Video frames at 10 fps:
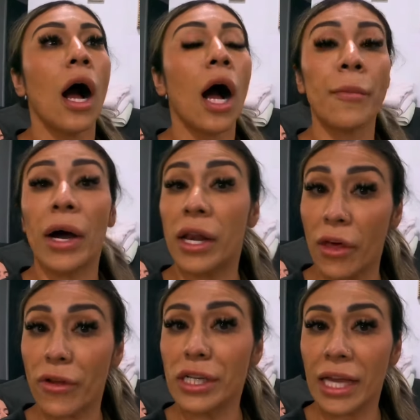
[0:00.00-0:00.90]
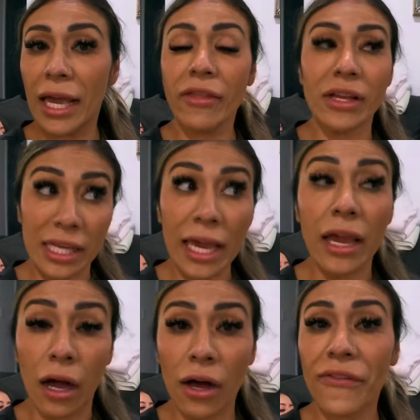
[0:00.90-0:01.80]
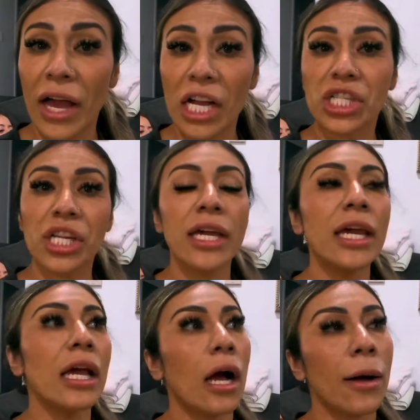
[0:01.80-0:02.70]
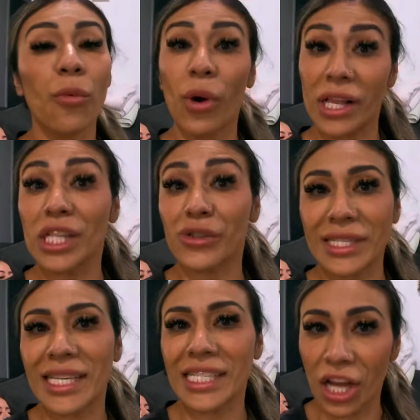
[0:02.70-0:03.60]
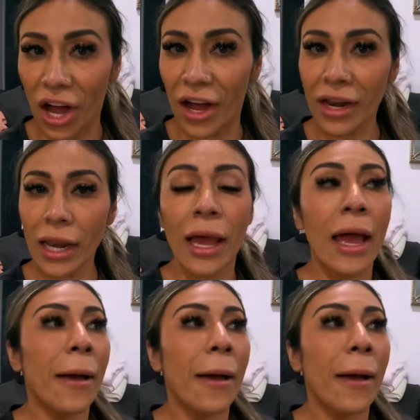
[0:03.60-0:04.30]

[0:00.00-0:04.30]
Another day, the day of, actually, with the dresses on.